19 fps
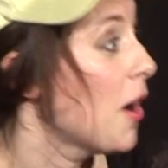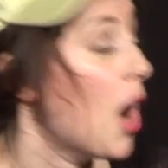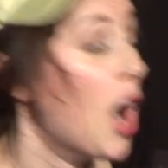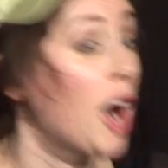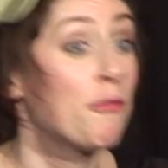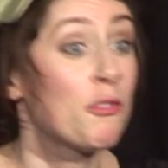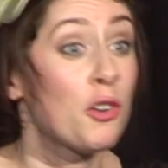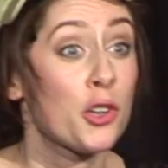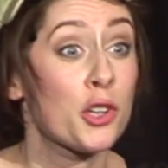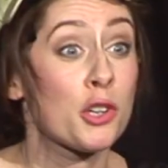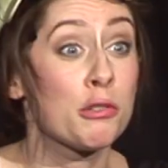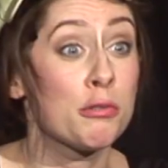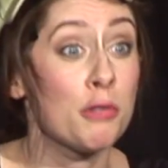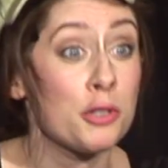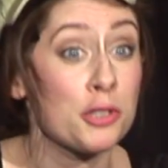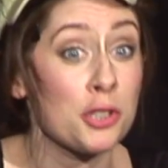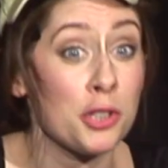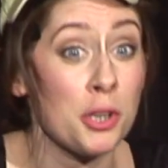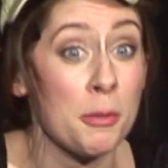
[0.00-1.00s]
I've got a
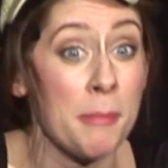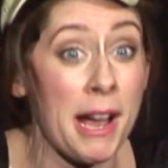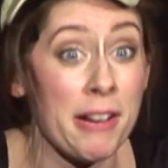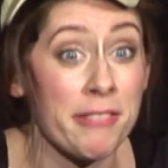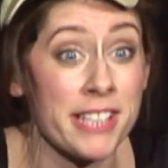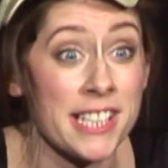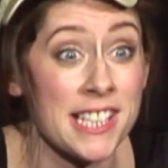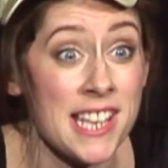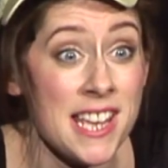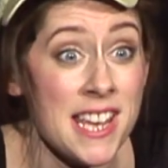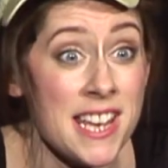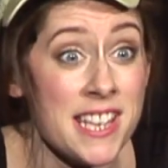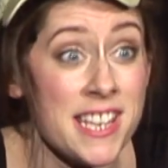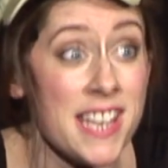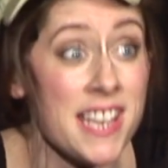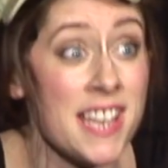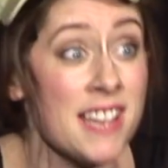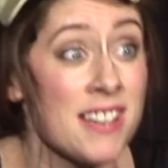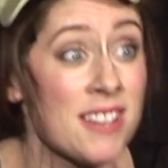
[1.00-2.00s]
crush on a married
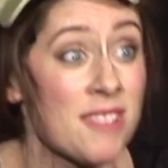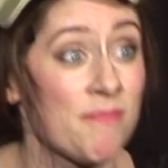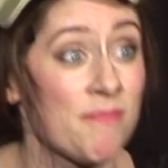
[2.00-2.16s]
lady.